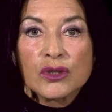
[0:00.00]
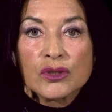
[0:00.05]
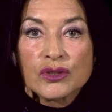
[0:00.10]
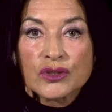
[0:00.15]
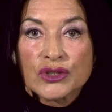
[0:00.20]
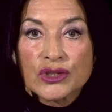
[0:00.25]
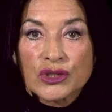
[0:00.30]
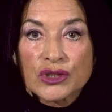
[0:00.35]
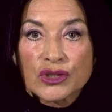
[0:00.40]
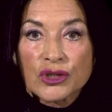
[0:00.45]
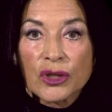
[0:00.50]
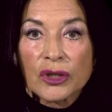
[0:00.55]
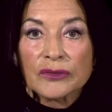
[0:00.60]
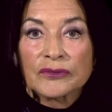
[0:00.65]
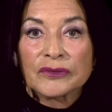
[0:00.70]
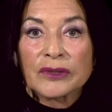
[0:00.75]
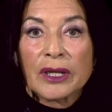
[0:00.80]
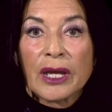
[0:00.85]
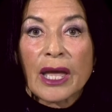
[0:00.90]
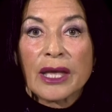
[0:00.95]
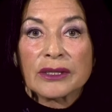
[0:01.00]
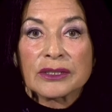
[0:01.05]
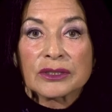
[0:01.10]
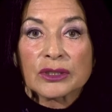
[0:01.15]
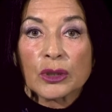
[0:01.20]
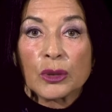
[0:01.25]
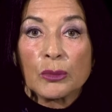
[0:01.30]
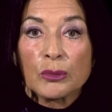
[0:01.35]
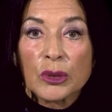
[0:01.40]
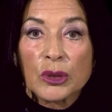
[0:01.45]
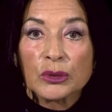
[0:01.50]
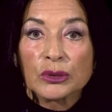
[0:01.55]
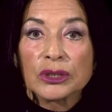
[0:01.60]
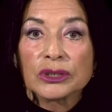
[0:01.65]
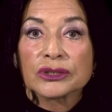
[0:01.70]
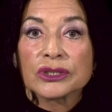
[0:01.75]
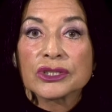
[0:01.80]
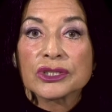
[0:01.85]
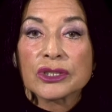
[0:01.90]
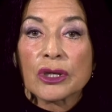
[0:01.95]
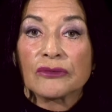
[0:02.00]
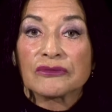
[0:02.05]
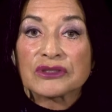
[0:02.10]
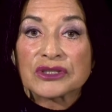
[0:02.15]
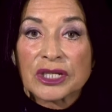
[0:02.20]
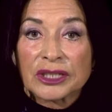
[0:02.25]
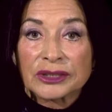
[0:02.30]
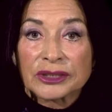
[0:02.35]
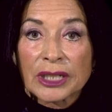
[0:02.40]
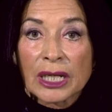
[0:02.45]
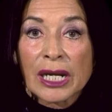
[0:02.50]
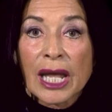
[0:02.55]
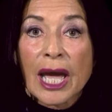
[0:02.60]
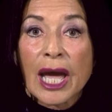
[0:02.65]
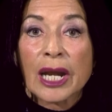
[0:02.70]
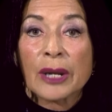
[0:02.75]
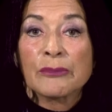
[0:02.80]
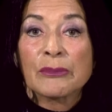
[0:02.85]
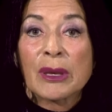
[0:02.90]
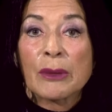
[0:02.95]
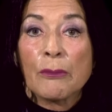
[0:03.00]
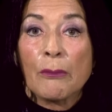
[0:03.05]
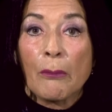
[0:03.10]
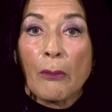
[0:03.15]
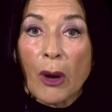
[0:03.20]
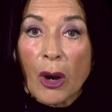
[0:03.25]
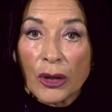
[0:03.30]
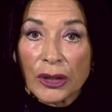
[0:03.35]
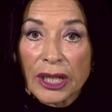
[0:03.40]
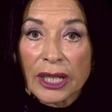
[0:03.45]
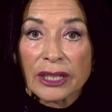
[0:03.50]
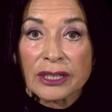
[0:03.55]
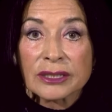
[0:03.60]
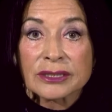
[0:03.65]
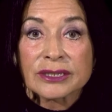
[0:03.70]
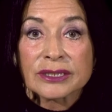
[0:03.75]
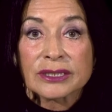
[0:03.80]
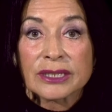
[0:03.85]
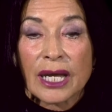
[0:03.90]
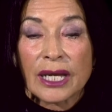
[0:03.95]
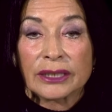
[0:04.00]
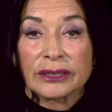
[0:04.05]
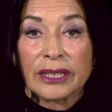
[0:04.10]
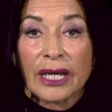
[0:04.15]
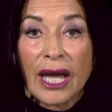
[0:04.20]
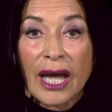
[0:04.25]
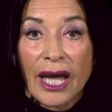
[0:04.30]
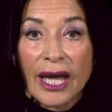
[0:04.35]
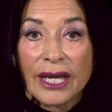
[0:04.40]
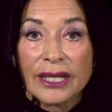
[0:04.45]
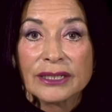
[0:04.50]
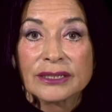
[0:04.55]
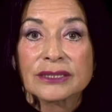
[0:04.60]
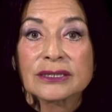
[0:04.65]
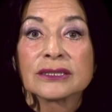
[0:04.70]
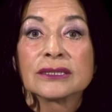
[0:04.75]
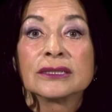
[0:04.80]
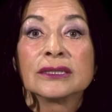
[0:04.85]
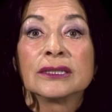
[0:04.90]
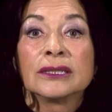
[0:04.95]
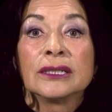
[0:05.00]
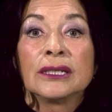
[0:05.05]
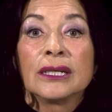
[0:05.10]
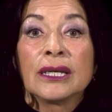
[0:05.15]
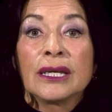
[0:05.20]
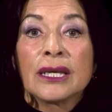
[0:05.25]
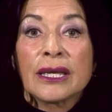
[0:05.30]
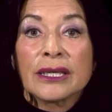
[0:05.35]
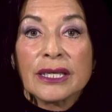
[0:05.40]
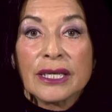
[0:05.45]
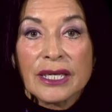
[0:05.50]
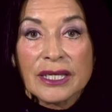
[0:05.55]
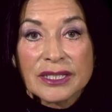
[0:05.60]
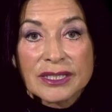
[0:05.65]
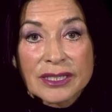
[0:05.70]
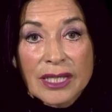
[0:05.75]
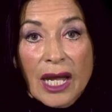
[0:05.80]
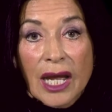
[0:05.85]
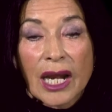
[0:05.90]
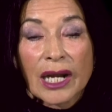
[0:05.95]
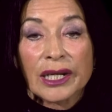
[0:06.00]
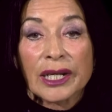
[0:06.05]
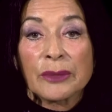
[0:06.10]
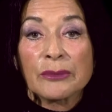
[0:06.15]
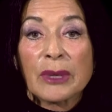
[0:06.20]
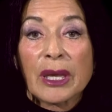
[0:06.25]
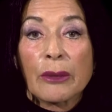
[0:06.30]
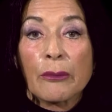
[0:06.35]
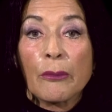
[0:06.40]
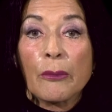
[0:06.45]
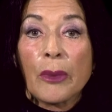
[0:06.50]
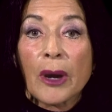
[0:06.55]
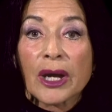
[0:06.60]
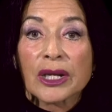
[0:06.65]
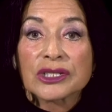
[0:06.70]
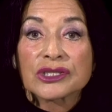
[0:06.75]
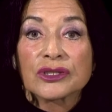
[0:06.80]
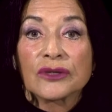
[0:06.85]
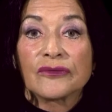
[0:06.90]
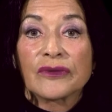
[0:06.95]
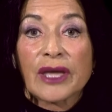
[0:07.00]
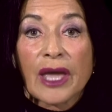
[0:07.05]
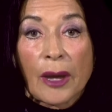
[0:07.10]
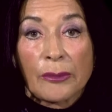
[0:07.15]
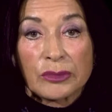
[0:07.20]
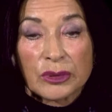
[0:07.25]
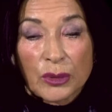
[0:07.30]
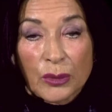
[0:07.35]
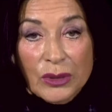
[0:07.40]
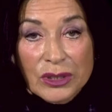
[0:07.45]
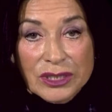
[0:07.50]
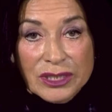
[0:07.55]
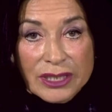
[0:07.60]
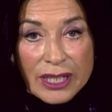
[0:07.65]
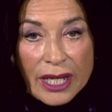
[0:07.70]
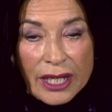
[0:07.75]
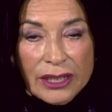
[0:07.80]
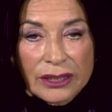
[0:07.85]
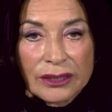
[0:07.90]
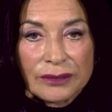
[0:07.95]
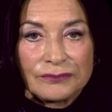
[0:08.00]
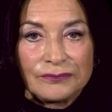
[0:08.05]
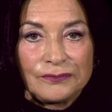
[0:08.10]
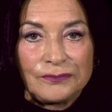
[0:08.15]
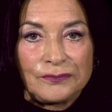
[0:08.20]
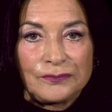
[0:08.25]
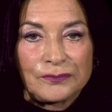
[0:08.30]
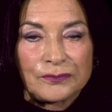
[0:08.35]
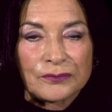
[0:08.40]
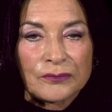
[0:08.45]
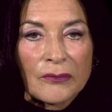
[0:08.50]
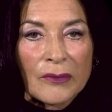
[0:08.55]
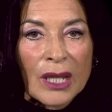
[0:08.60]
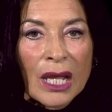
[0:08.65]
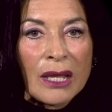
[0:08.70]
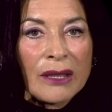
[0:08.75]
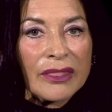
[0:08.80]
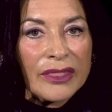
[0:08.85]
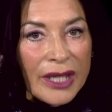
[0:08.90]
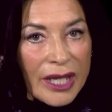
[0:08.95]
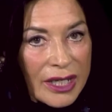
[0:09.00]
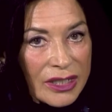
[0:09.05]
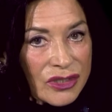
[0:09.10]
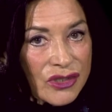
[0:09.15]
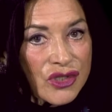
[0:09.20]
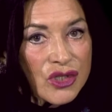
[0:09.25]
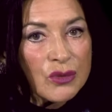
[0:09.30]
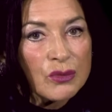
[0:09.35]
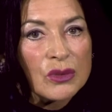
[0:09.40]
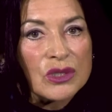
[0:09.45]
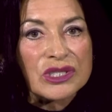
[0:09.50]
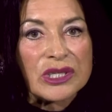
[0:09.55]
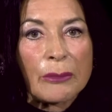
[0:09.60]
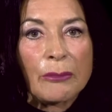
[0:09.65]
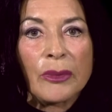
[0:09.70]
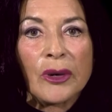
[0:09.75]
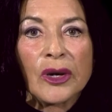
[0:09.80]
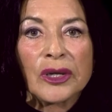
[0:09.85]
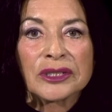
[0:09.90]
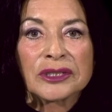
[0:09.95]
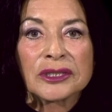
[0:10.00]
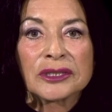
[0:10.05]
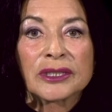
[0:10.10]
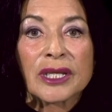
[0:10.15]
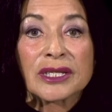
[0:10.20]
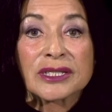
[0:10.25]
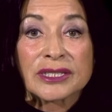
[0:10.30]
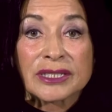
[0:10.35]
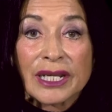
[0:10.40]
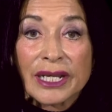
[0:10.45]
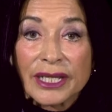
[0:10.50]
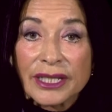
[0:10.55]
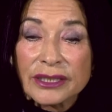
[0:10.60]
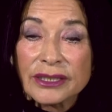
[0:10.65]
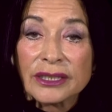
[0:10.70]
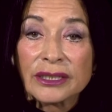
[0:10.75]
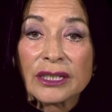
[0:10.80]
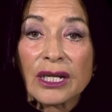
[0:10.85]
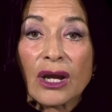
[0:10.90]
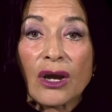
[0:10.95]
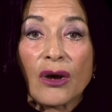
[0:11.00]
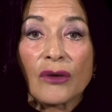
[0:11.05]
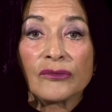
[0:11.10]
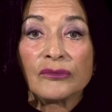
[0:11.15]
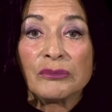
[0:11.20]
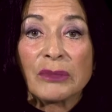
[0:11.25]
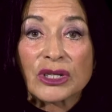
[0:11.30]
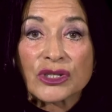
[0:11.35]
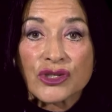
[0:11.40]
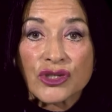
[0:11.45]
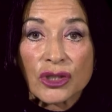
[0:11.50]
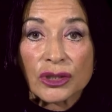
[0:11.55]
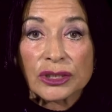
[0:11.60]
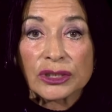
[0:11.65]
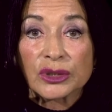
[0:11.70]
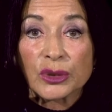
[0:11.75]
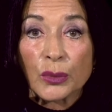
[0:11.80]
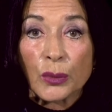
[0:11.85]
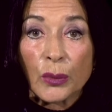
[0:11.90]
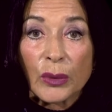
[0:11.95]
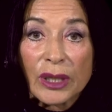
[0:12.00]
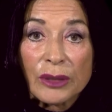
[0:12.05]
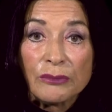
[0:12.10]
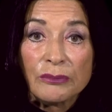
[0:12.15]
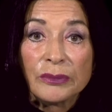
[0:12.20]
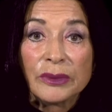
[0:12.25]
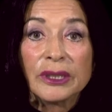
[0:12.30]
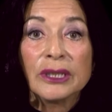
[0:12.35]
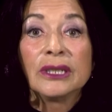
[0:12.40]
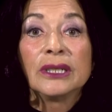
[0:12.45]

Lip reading: She served at communities of Central Harlem, Morningside Heights, East Harlem, and parts of the Upper West Side. Then she was appointed as leader of Majority Whip